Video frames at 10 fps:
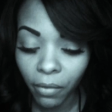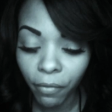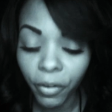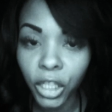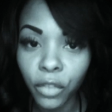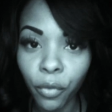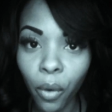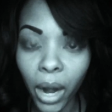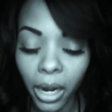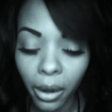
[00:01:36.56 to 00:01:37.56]
Verse
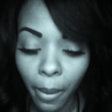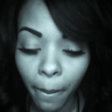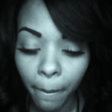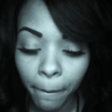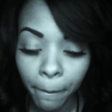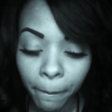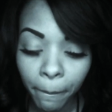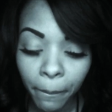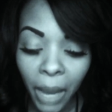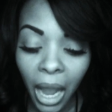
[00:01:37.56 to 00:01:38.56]
4.
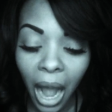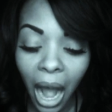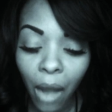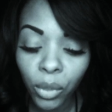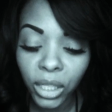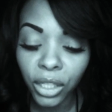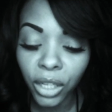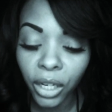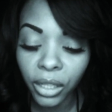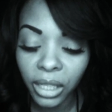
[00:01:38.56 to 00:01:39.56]
I was
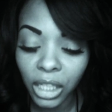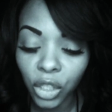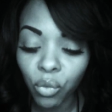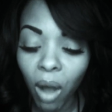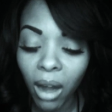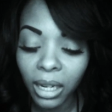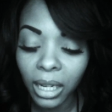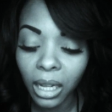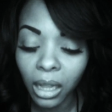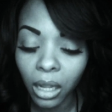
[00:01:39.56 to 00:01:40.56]
nursed in
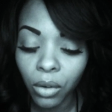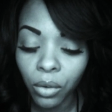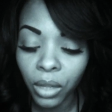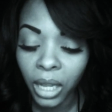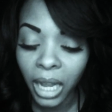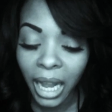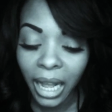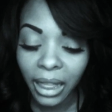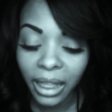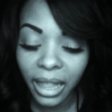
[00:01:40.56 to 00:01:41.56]
swaddling clothes,
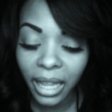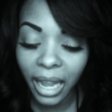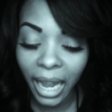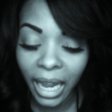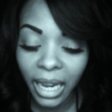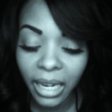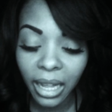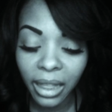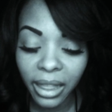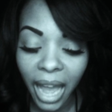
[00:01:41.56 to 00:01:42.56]
and
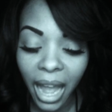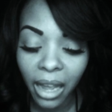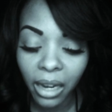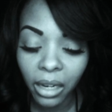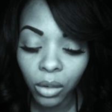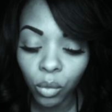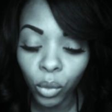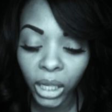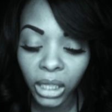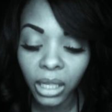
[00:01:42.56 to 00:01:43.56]
that
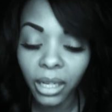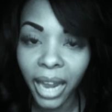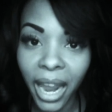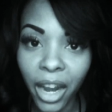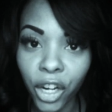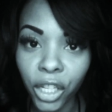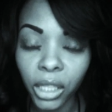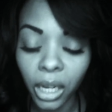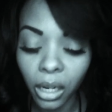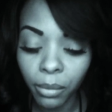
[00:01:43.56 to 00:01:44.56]
which
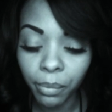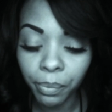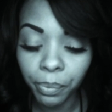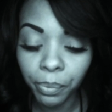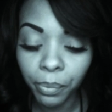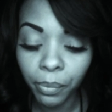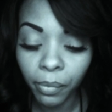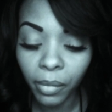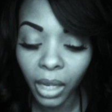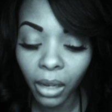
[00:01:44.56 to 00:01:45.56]
cares.
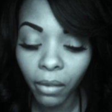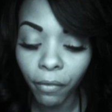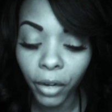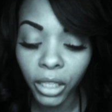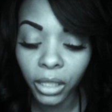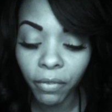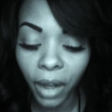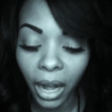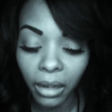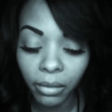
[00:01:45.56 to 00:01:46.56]
Verse
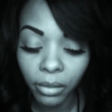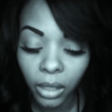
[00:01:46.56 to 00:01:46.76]
5.